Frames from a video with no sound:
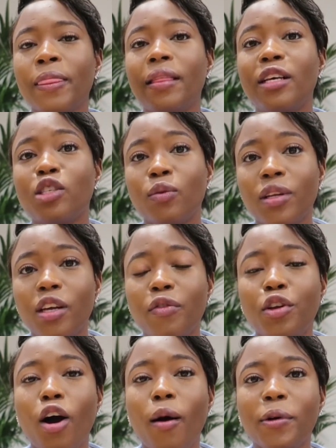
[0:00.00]
this will give you
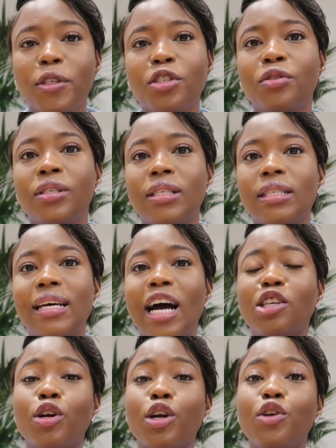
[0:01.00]
the opportunity to
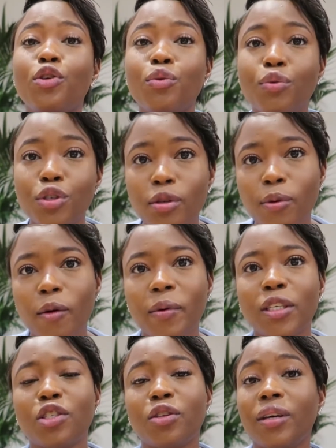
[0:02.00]
actually use the
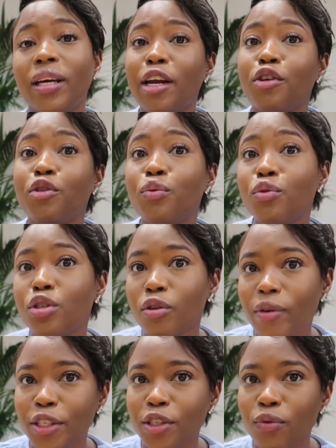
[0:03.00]
property, so you can use the
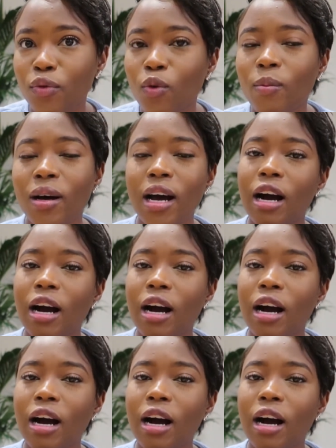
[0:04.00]
restroom,